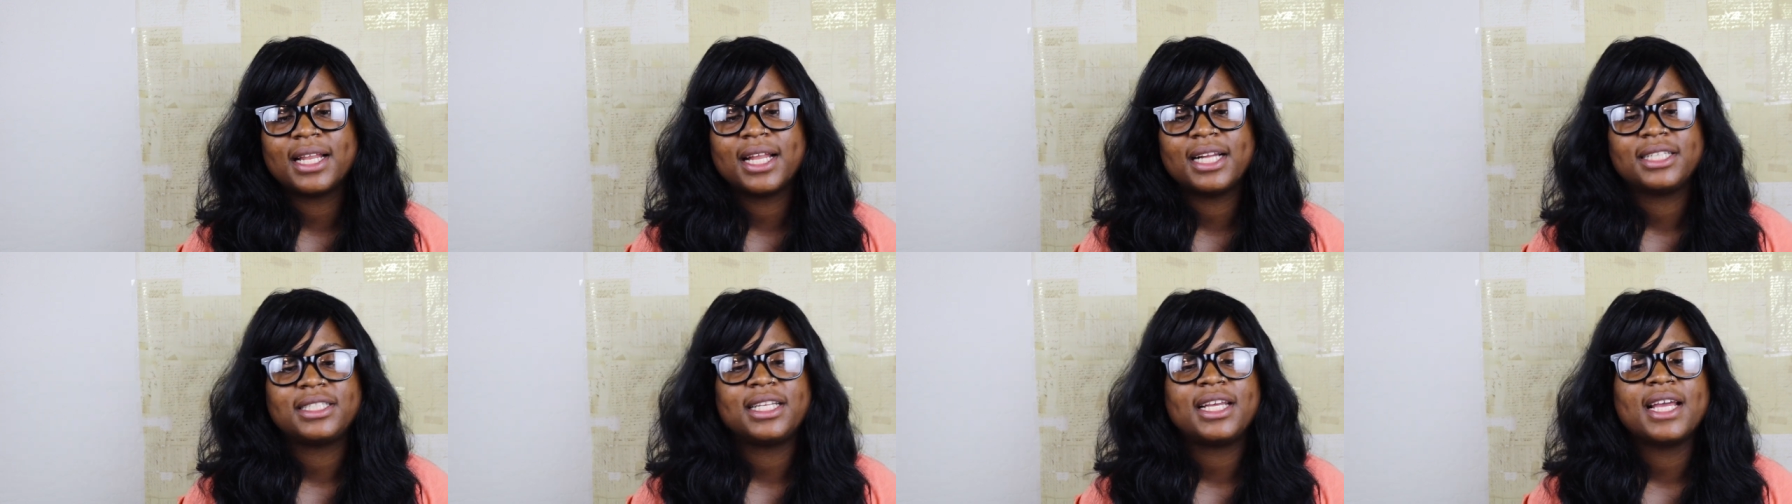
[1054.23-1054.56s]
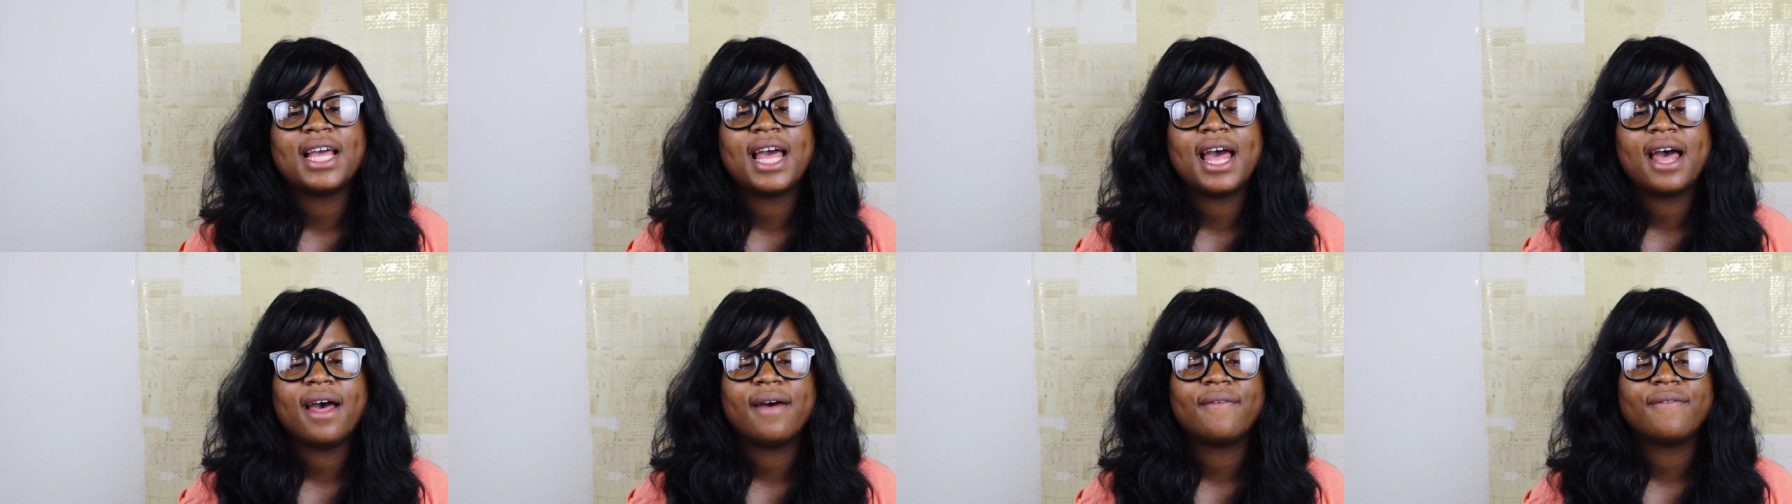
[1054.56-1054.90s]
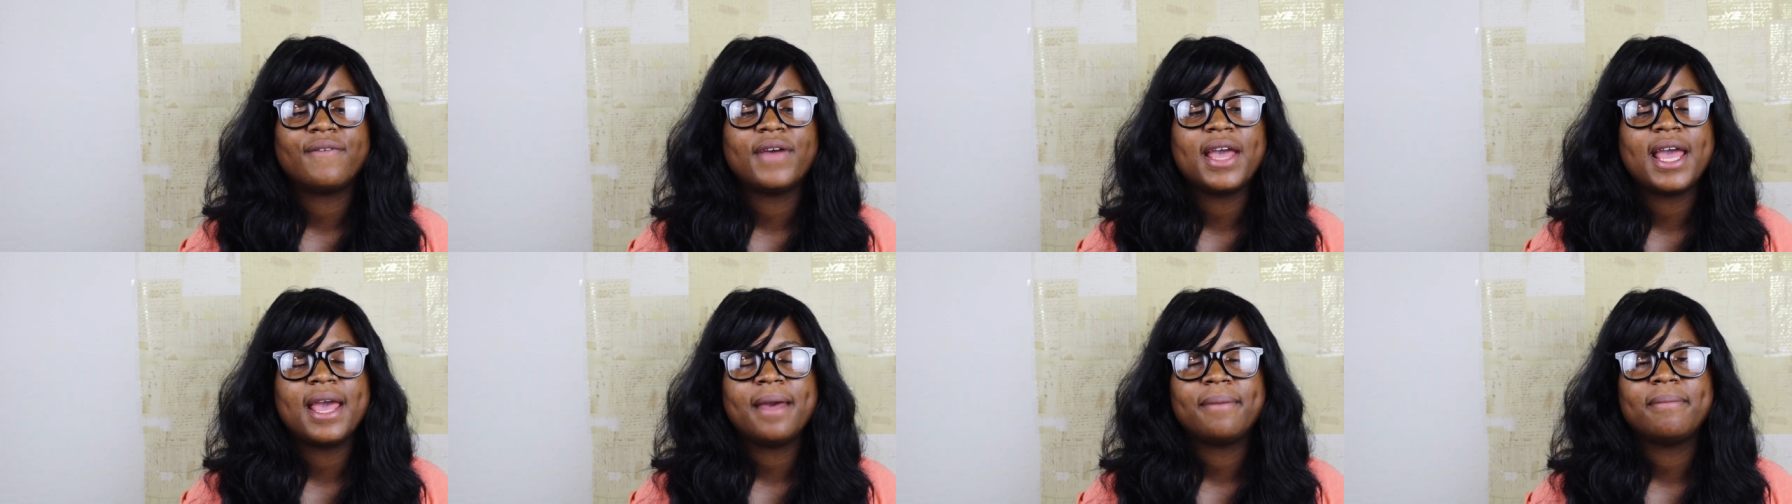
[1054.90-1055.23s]
Like, they have
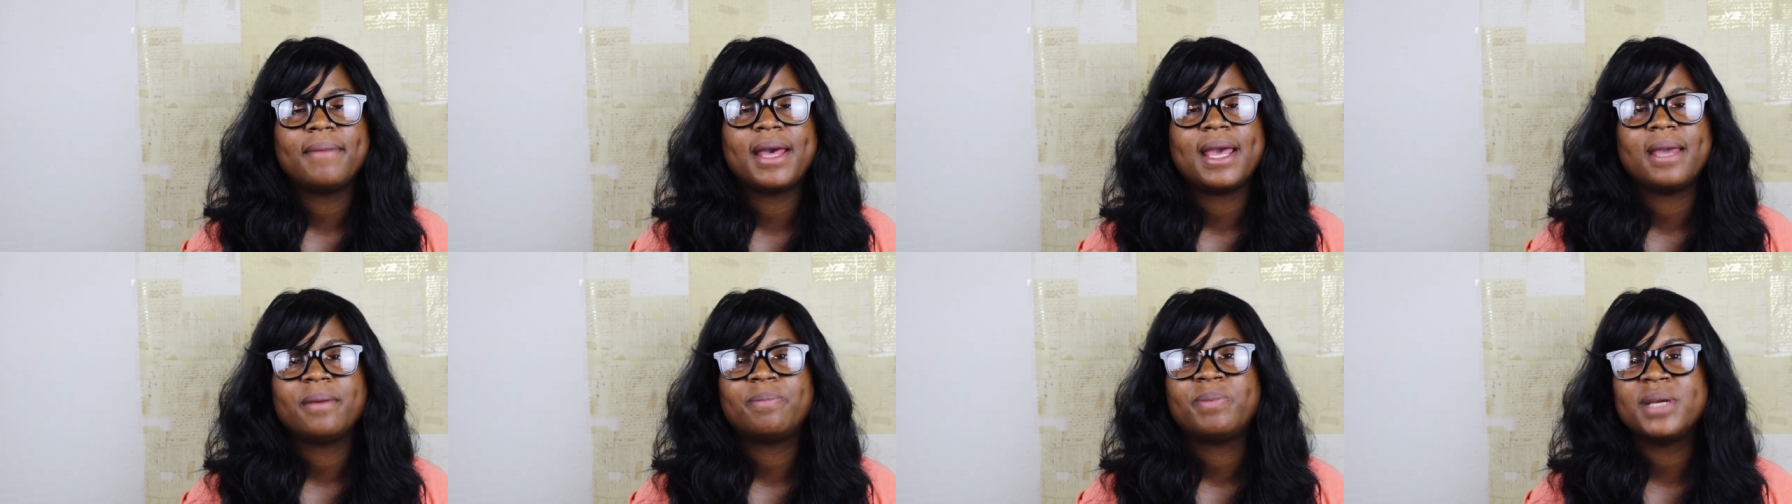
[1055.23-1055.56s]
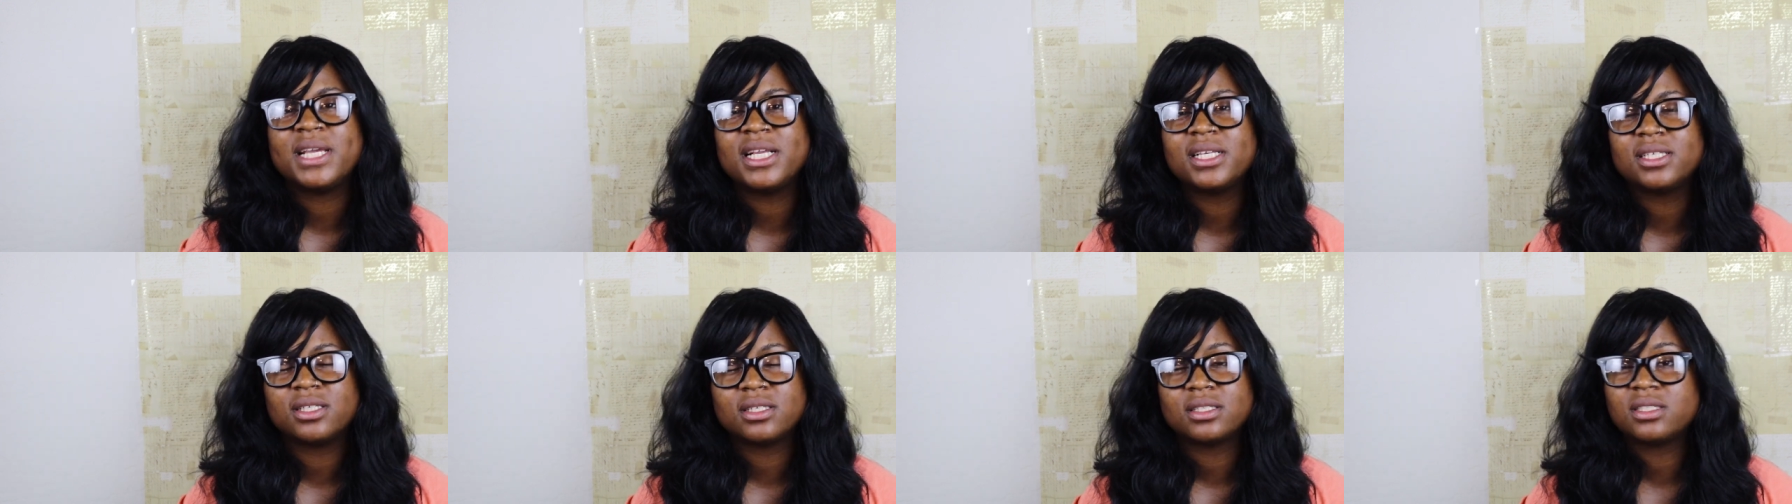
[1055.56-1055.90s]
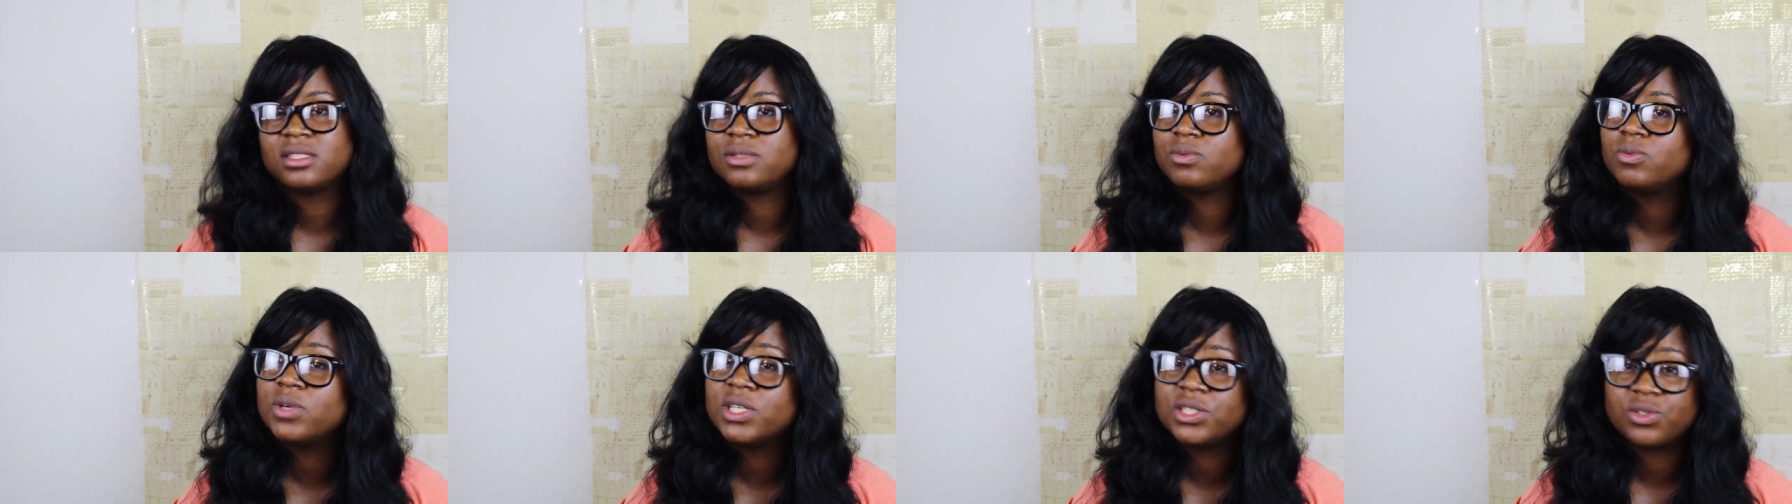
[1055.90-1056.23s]
handmade
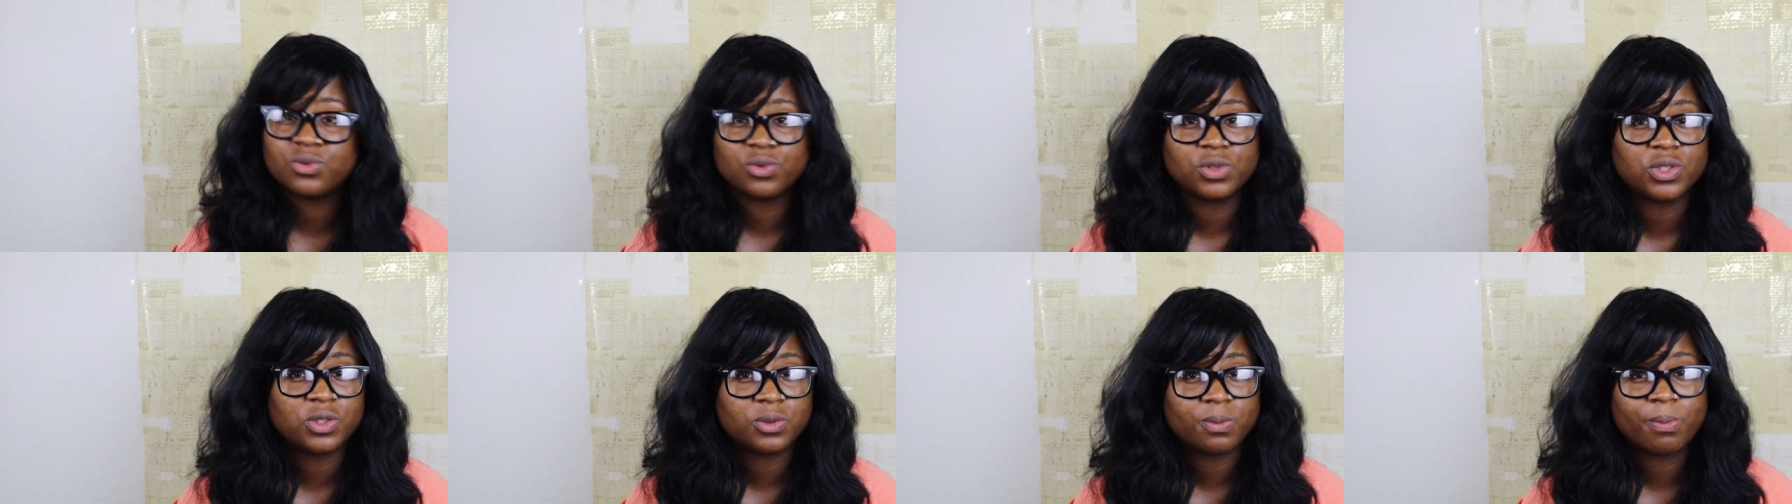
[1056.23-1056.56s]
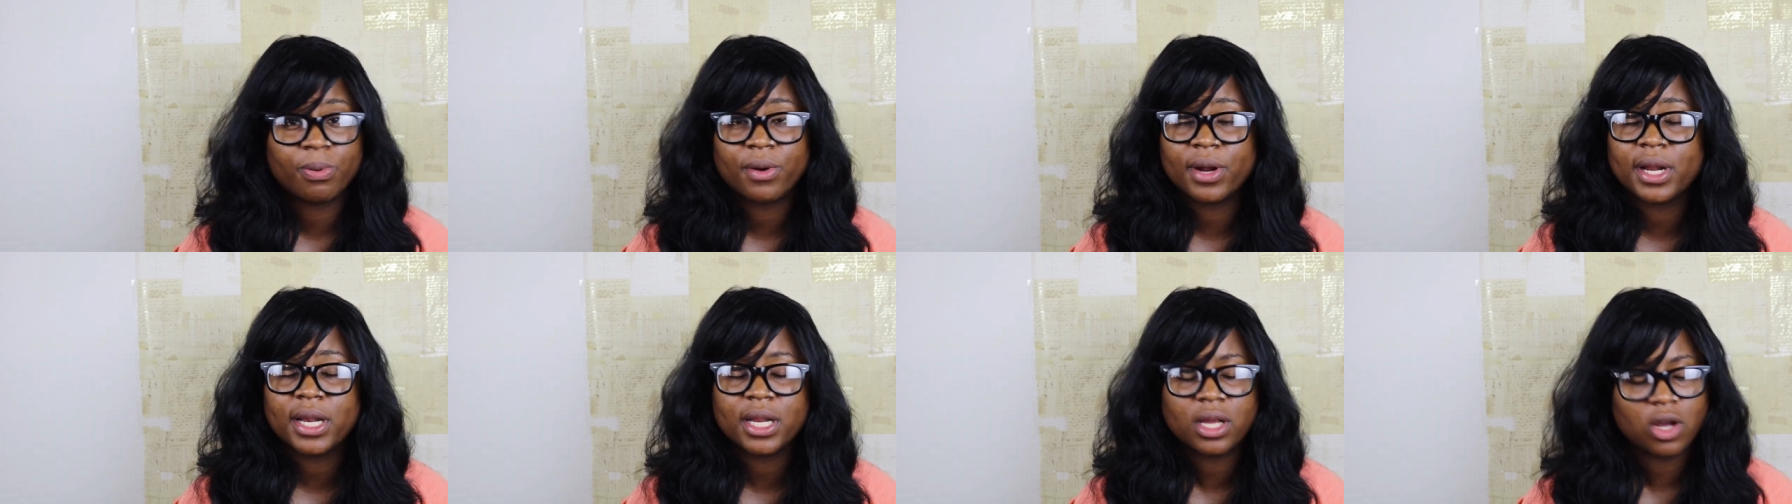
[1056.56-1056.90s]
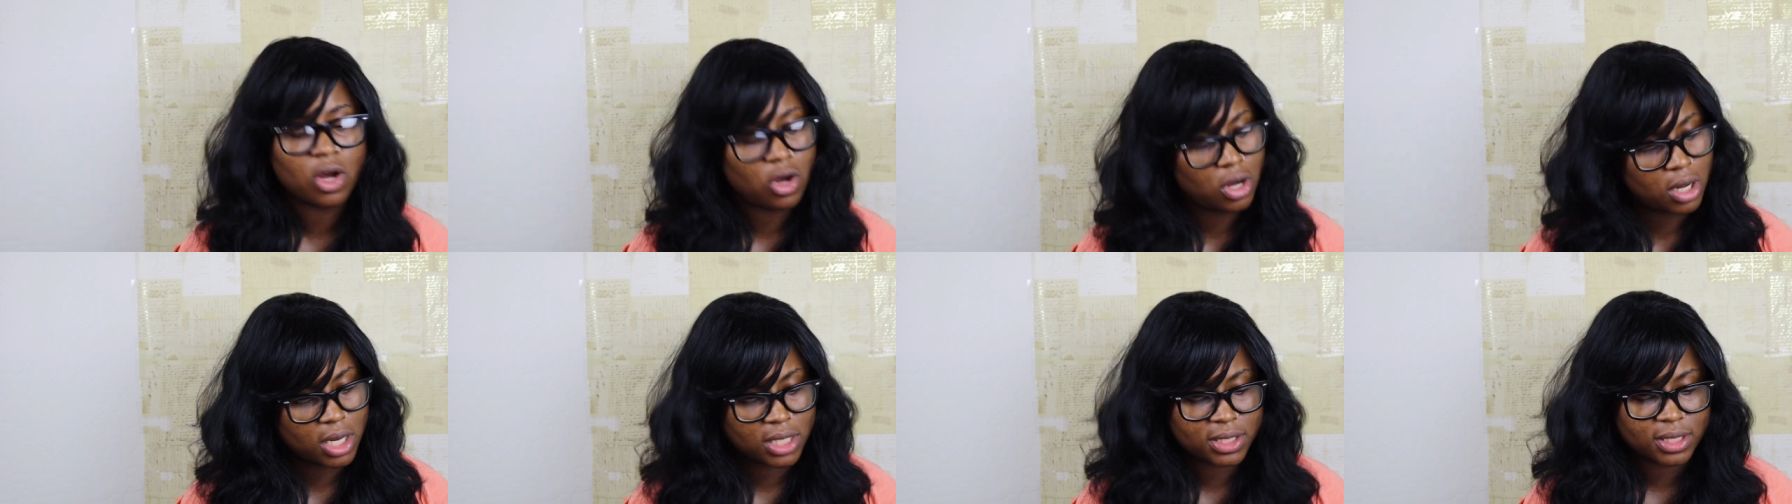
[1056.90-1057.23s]
pizzas, which was pretty
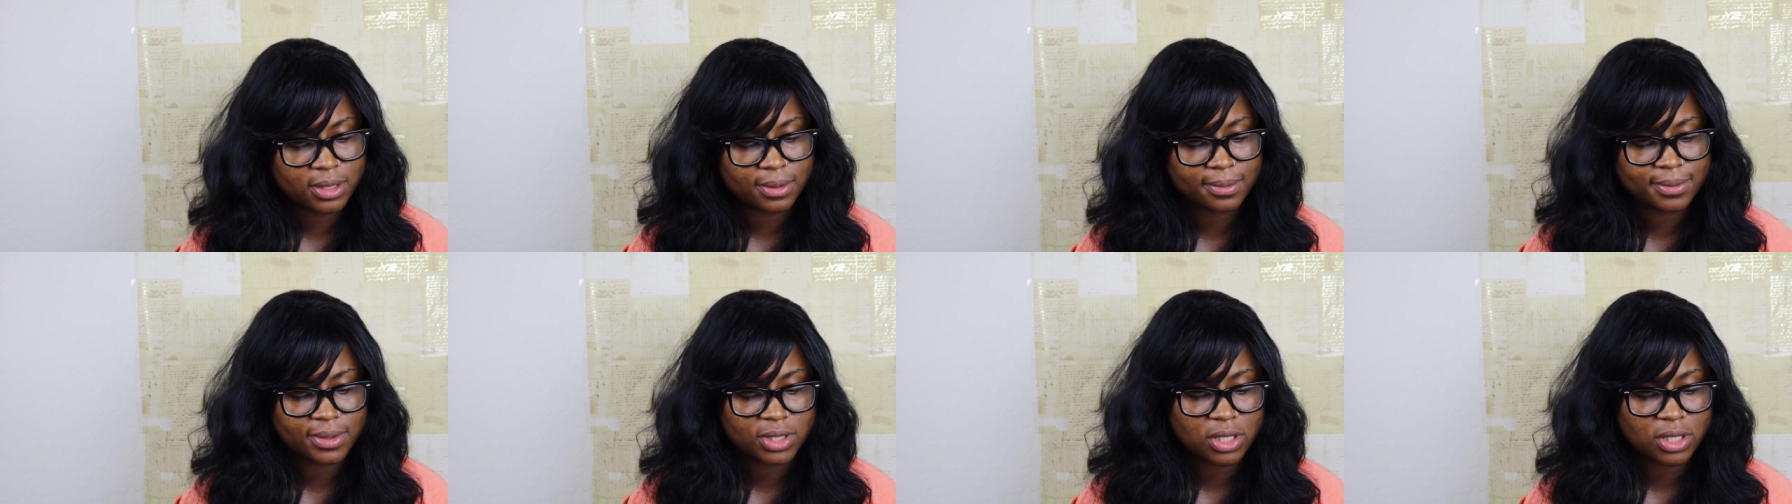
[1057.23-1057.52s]
awesome.